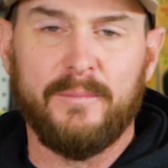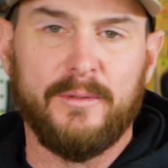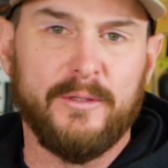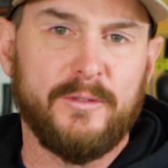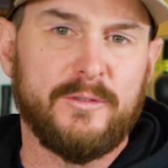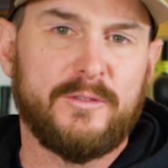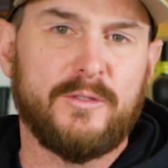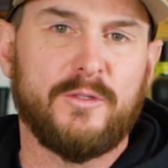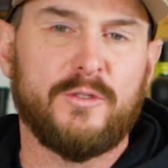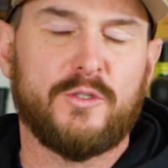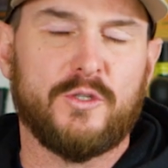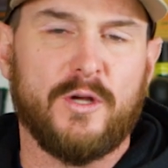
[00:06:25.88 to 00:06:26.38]

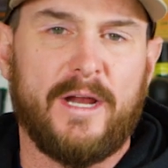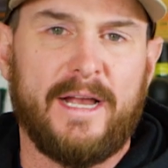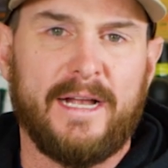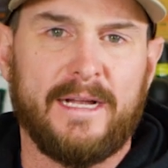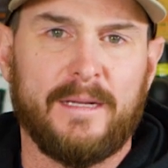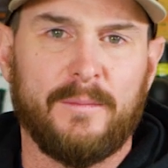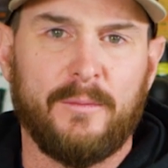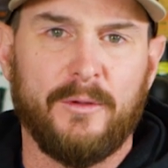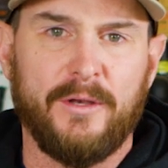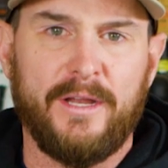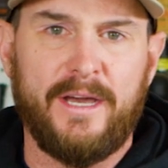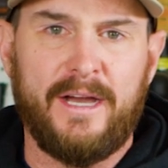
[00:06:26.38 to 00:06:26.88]
Bluetooth
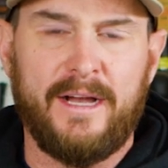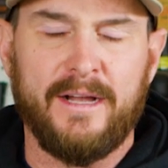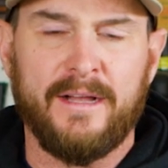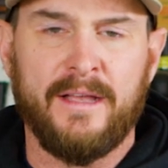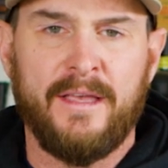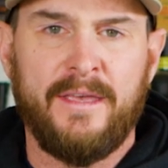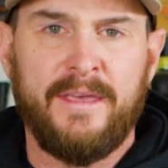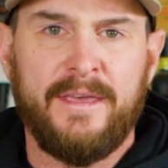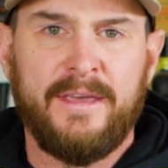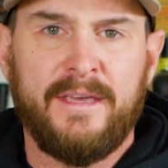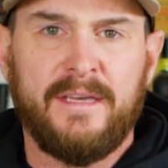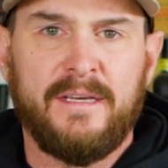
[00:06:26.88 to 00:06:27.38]
trackable Nock,
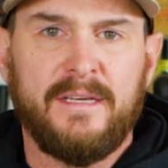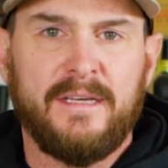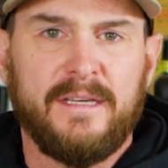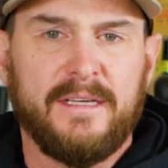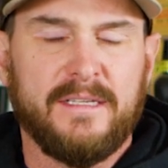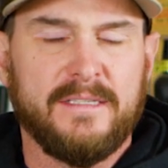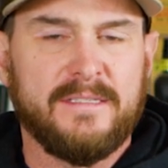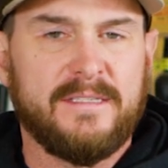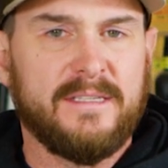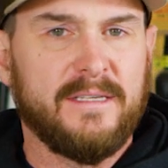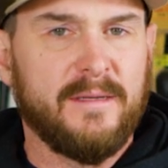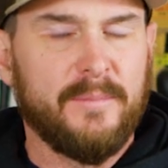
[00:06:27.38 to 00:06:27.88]

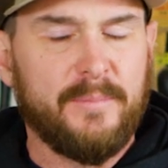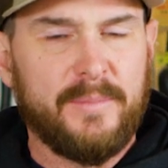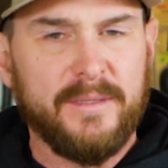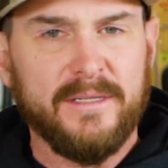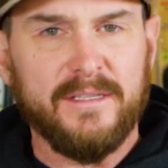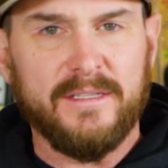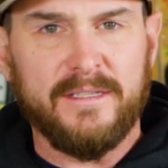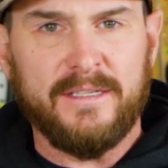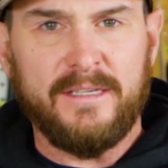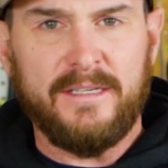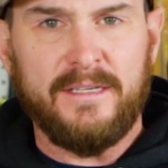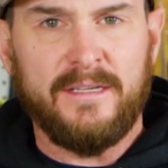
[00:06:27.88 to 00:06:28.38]
is the
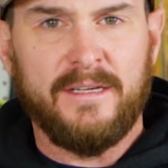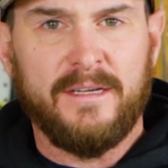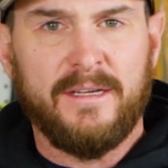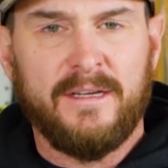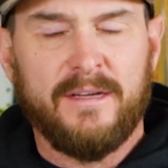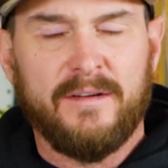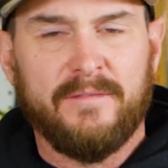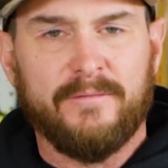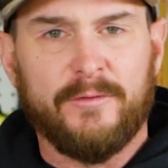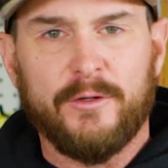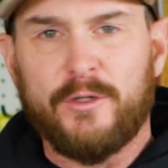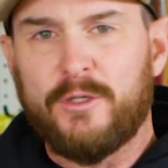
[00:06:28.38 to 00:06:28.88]
ability
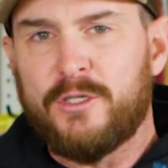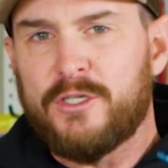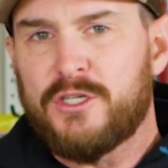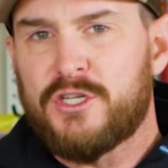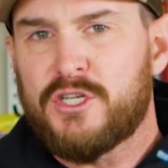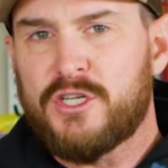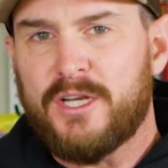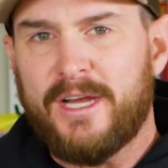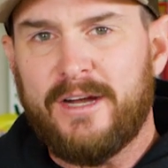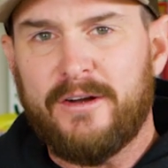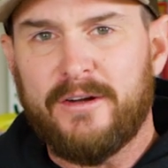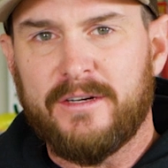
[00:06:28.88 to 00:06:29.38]
for you to
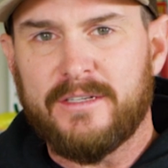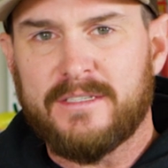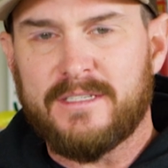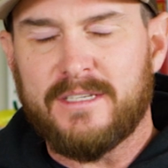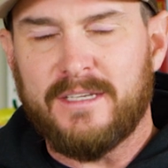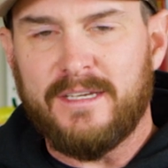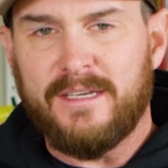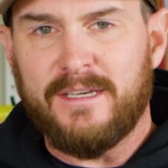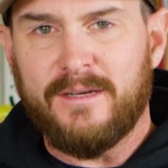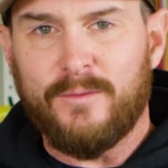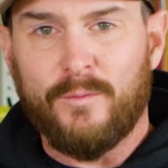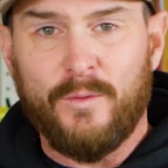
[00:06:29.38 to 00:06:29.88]
share it
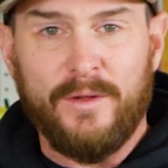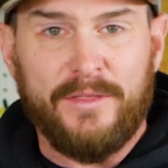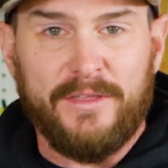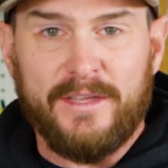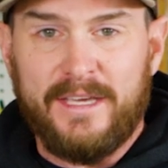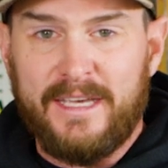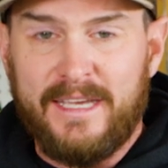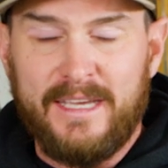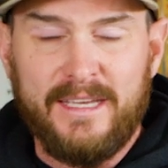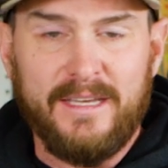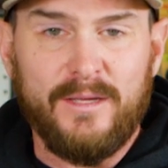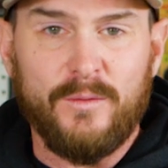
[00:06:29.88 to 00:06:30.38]
with
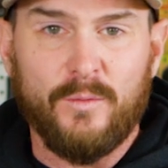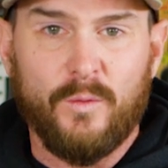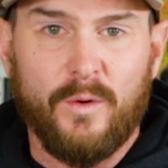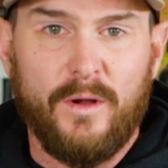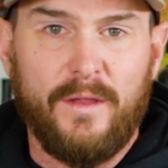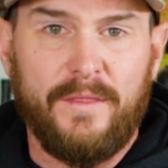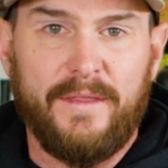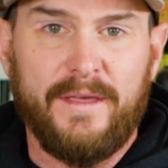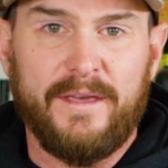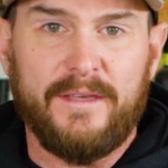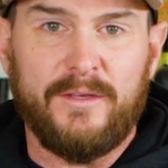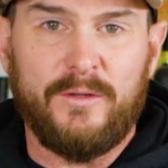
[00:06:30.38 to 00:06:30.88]

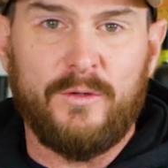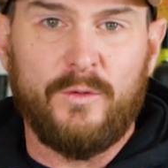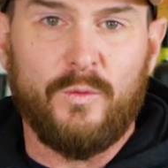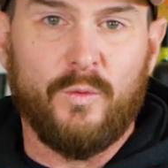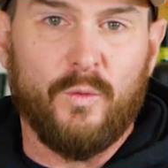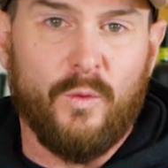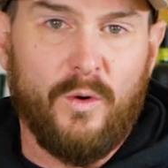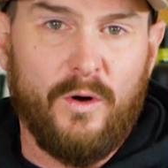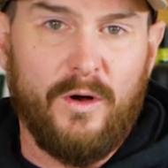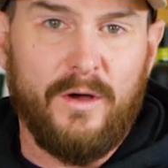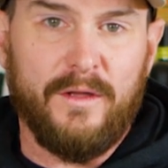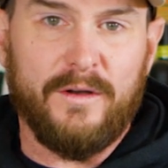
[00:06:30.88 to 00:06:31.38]
anyone that you
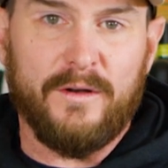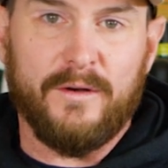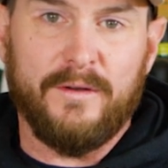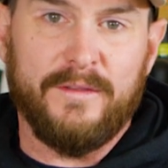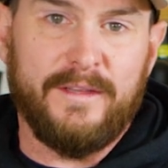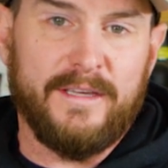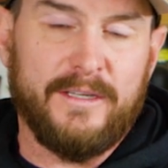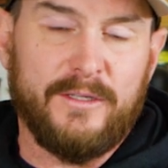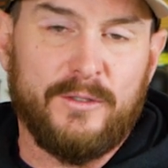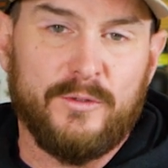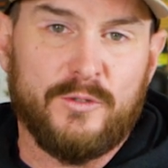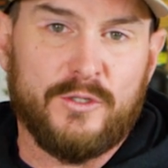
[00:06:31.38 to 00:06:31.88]
want or
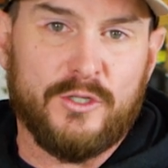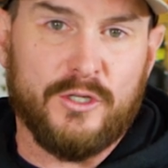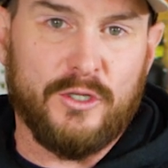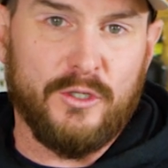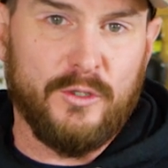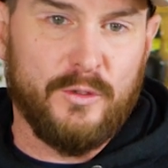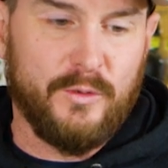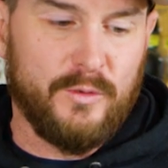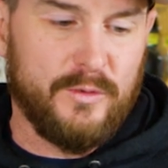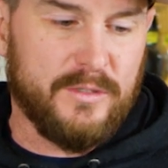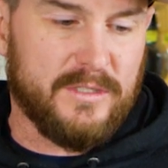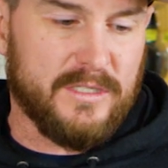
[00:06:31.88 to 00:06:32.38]
that you
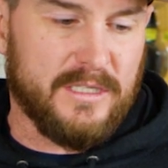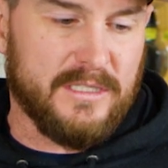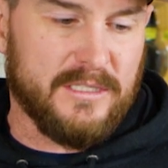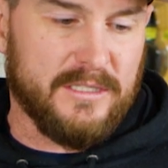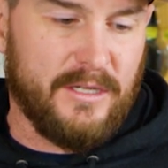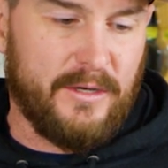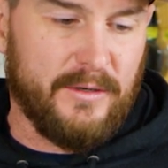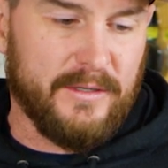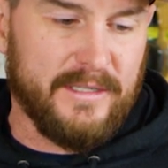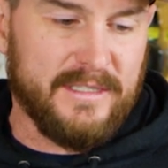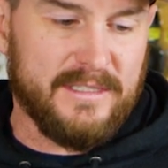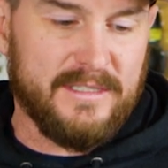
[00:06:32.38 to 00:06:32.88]
choose, as
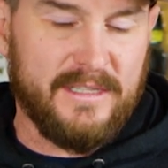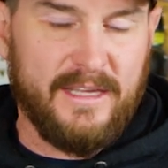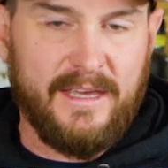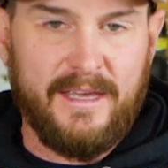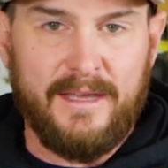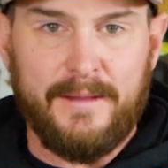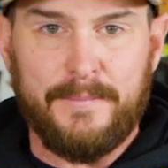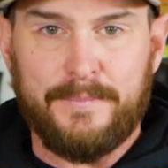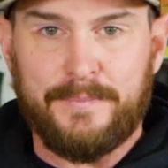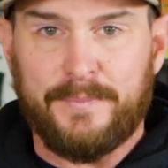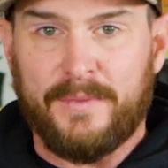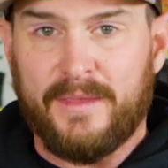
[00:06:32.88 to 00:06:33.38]
long as
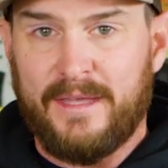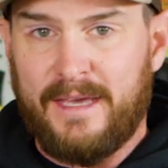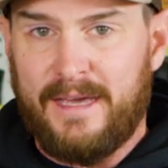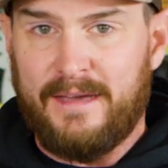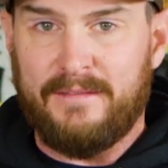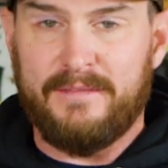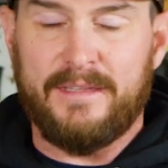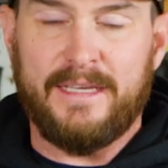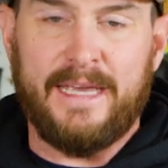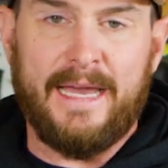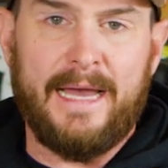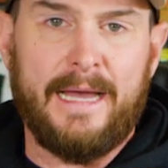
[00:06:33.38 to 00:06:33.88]
they
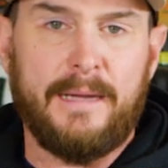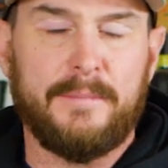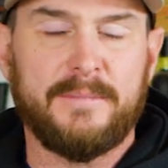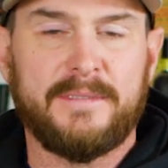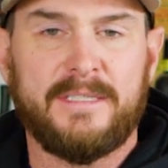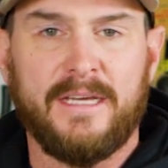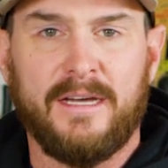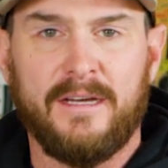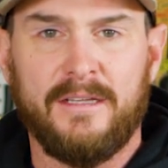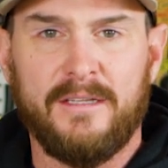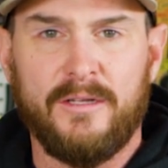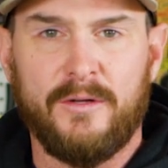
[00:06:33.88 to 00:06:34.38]
have the app
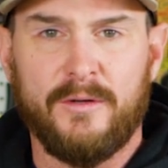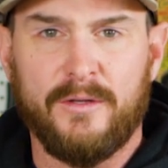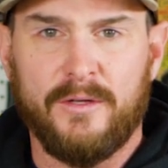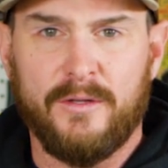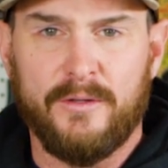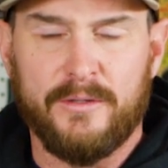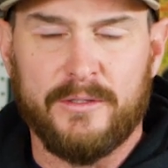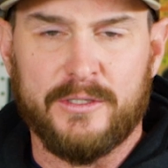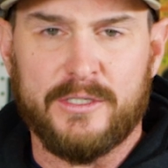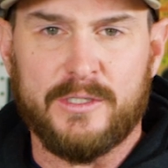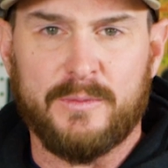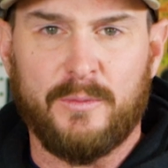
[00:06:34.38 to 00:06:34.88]
downloaded
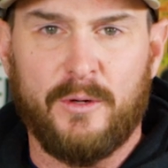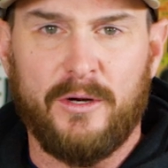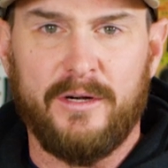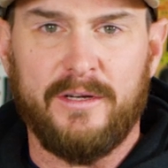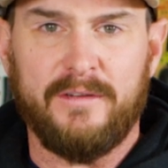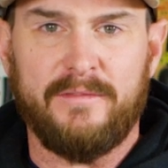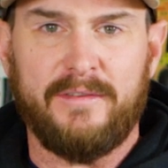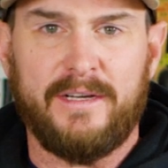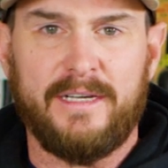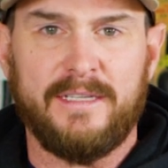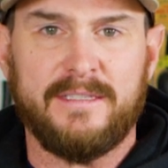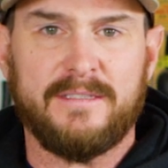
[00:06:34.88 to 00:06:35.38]
on their smart
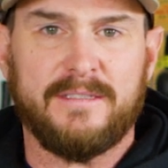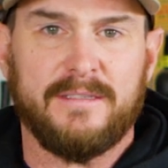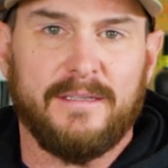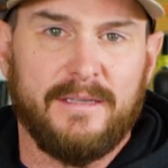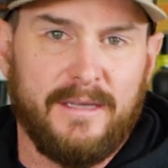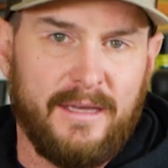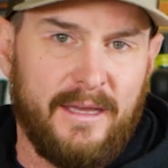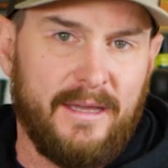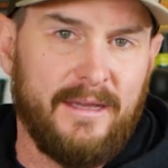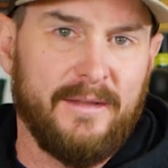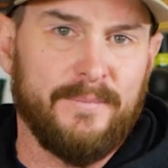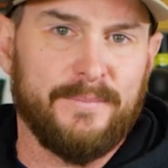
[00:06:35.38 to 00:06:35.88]
device
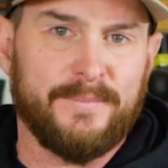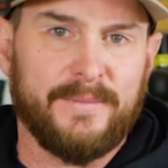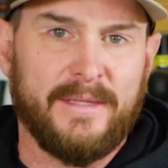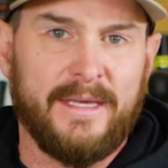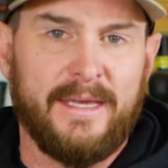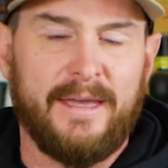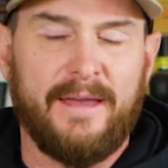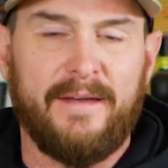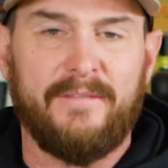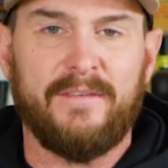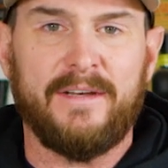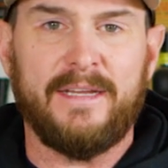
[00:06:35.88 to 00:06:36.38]
and they
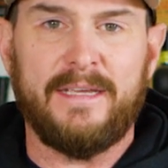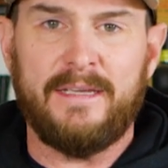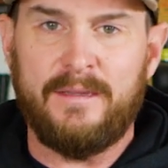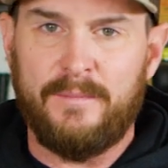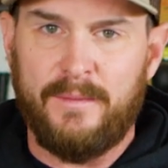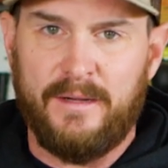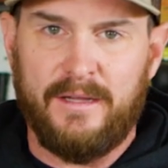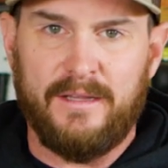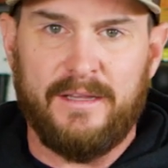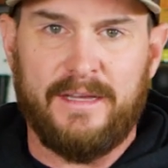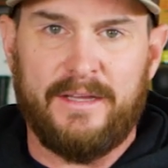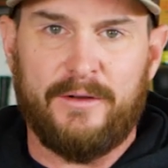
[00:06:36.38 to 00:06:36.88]
have an
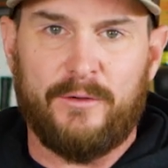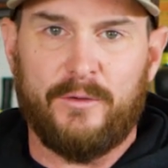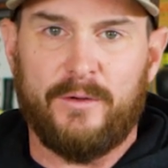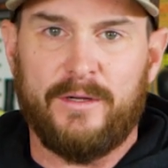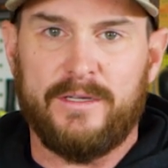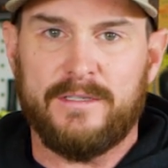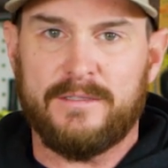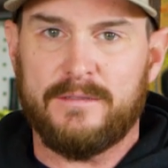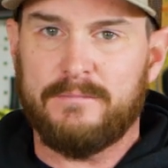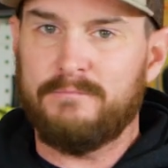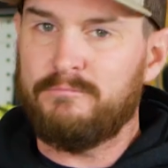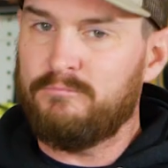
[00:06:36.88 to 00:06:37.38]
email
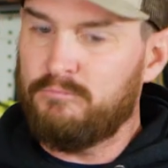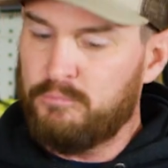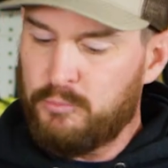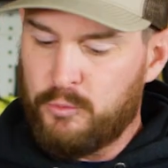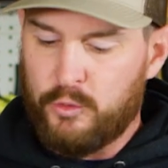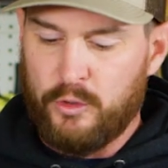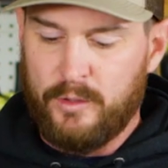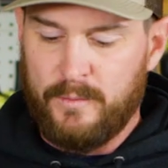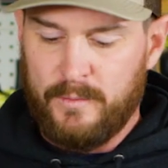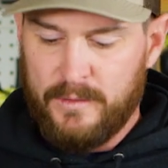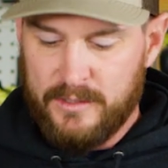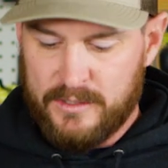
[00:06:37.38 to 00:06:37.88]
address.
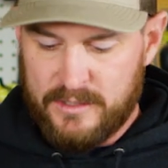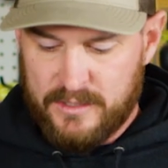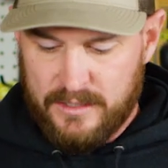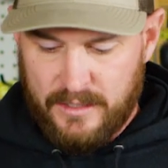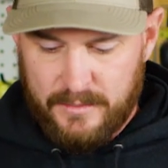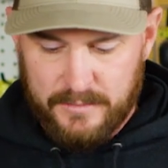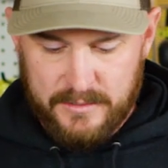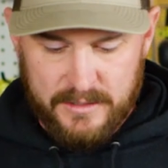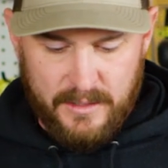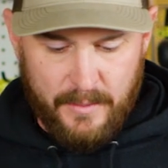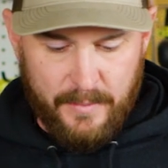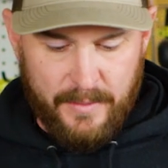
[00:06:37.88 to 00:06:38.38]
Pretty much
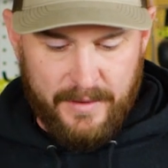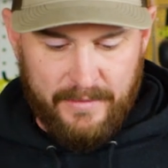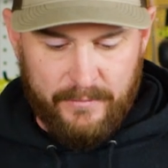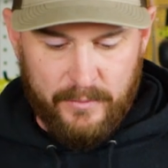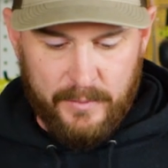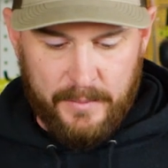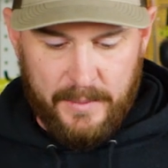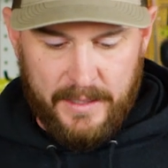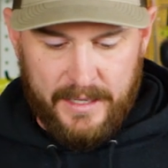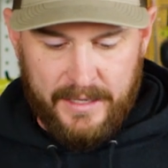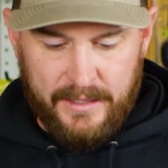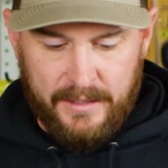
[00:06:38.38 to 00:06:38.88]
sums up
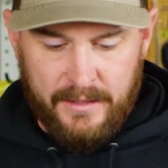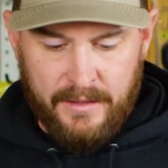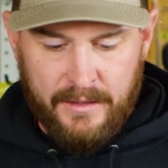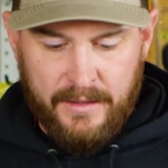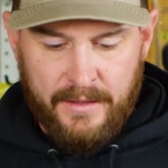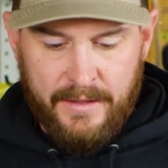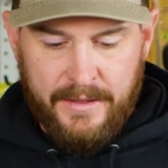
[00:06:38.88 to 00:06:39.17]
everybody.